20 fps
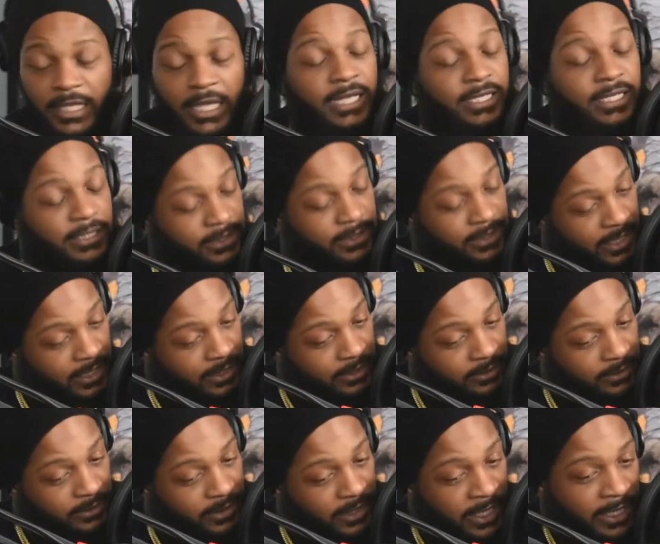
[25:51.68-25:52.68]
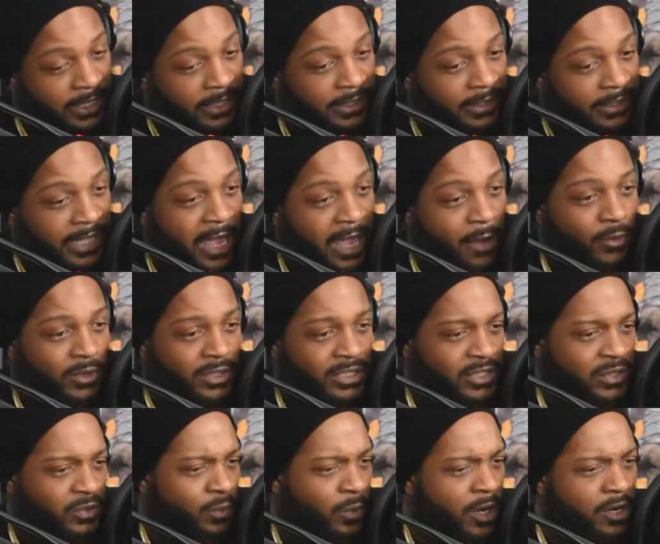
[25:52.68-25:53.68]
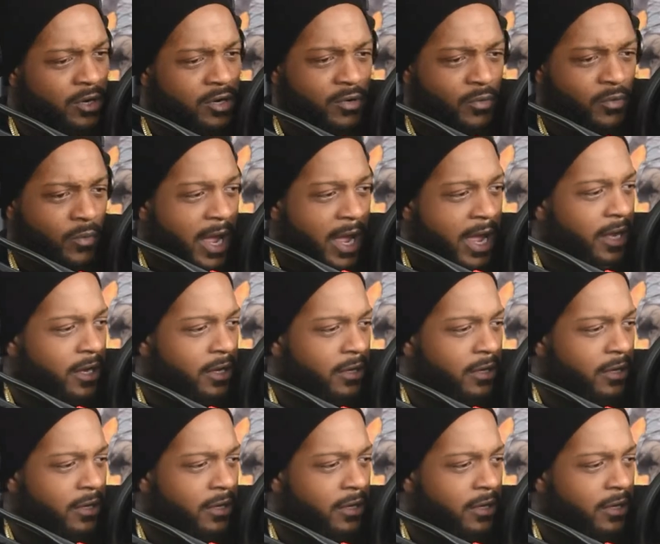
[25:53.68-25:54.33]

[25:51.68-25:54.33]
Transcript: Exactly, and they were just wondering why.